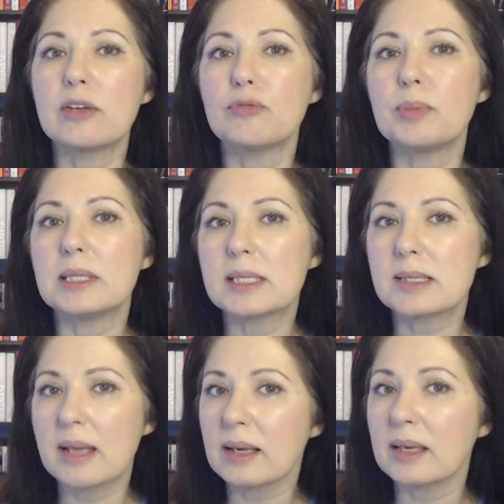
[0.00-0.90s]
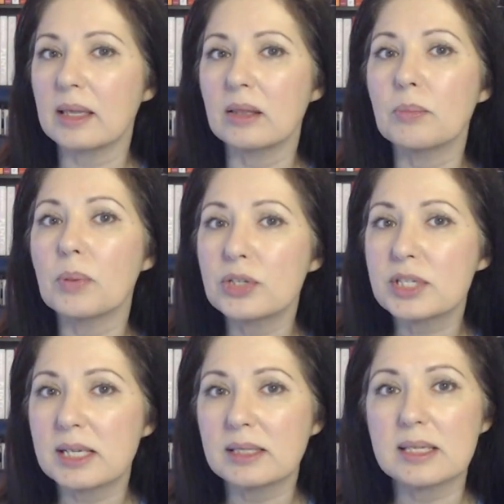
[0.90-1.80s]
they've been stuck in the
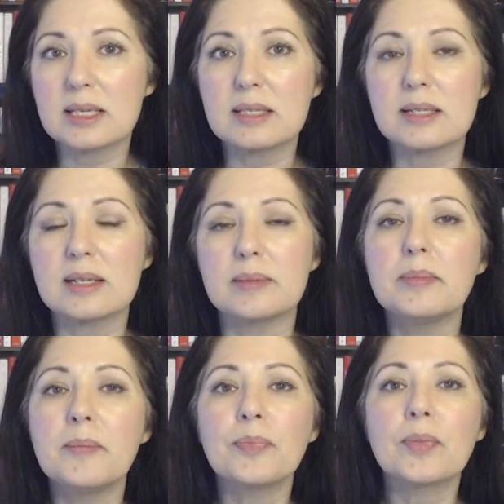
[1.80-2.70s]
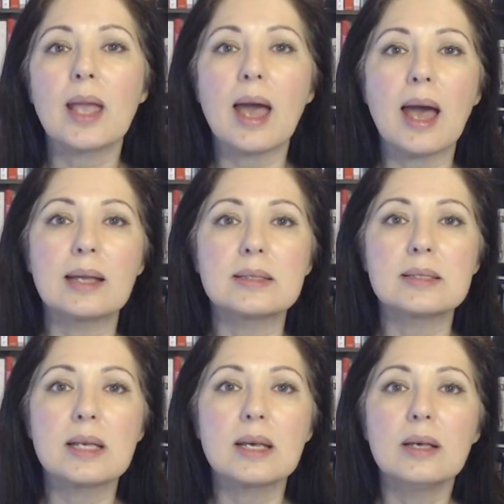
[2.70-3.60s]
posting system.
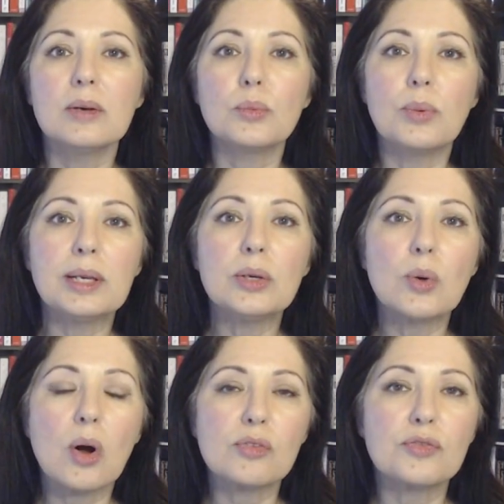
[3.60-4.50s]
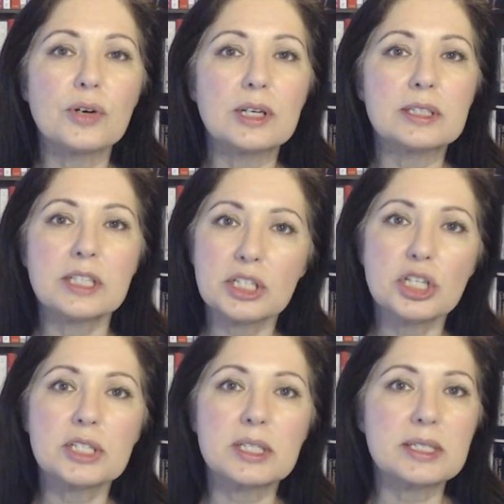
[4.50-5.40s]
And when you offer
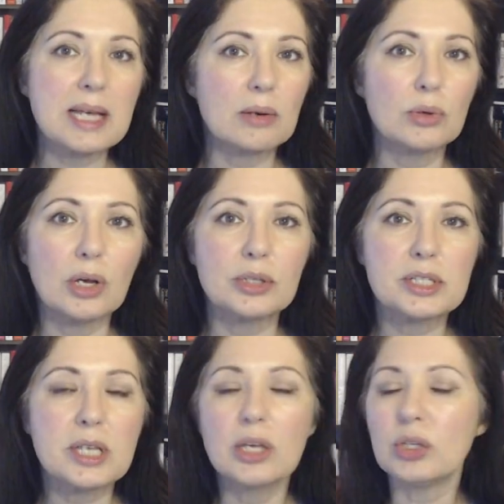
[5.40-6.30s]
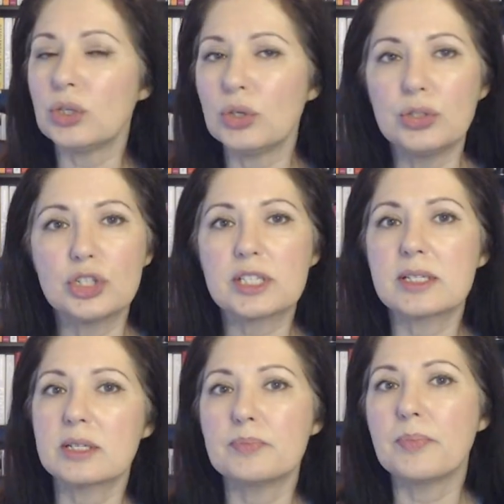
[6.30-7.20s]
digital downloads, you
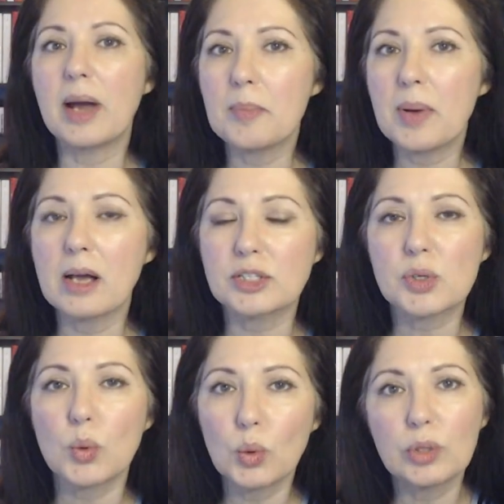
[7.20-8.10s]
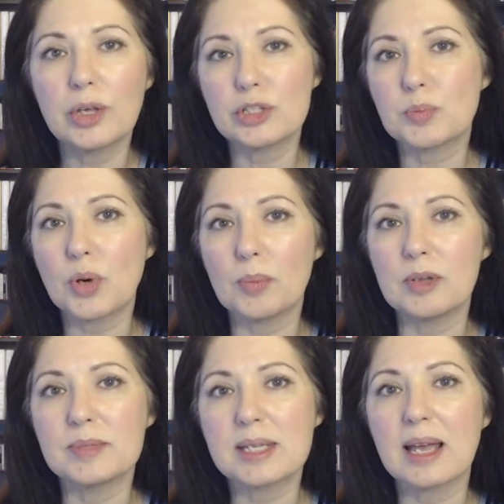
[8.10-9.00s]
just bypass all those
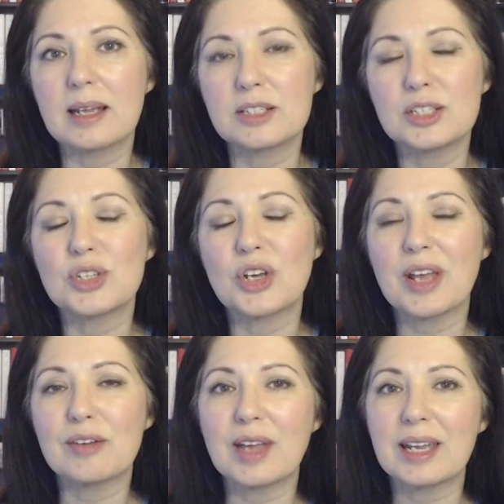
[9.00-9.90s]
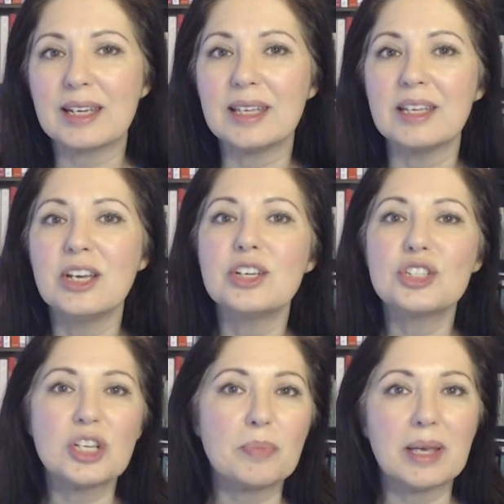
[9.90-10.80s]
problems and you don't have any
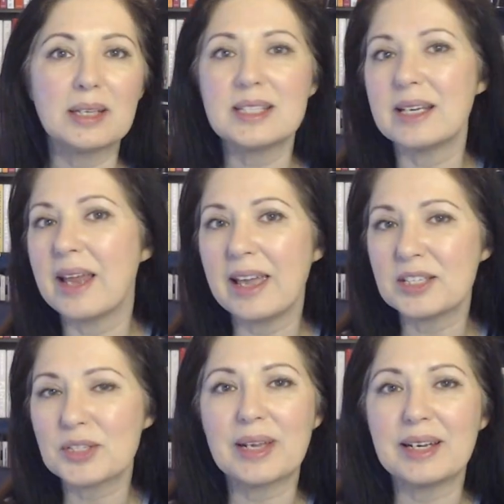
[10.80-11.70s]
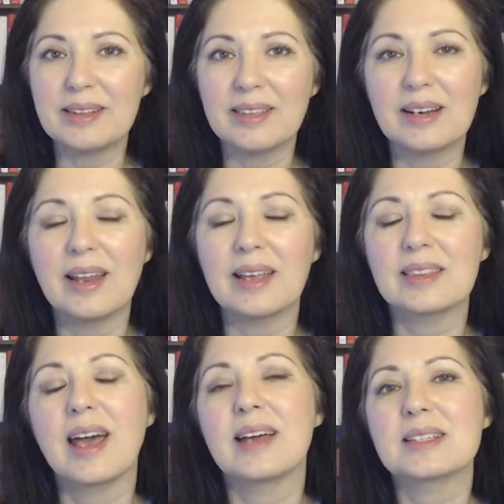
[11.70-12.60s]
shipping delays or anything like
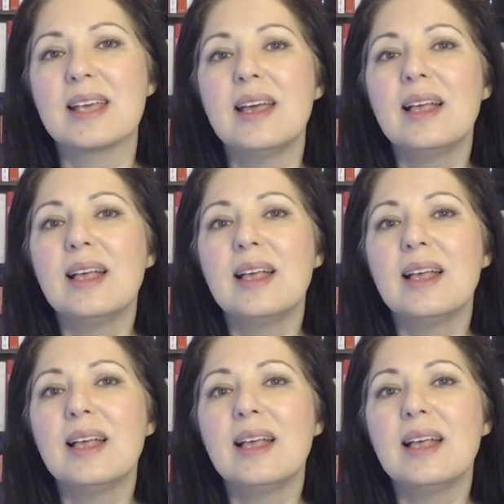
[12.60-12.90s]
that